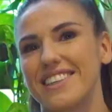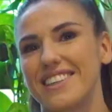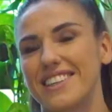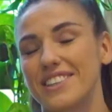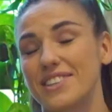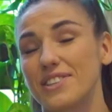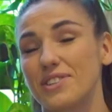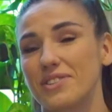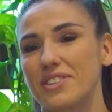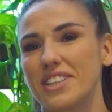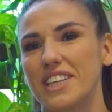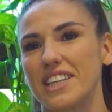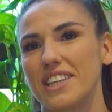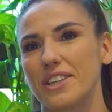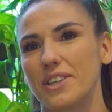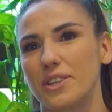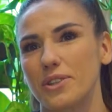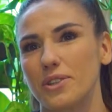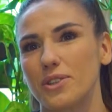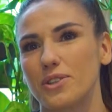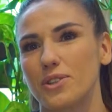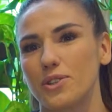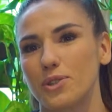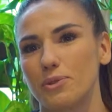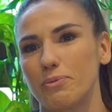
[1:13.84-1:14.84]
It's really
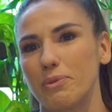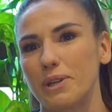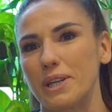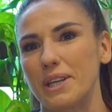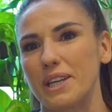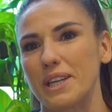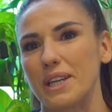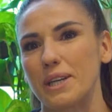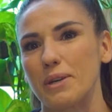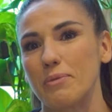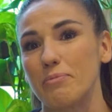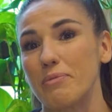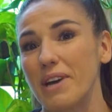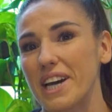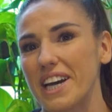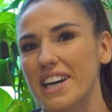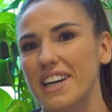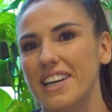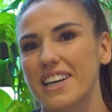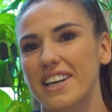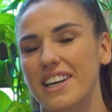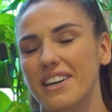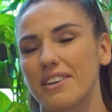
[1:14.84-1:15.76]
good to be back.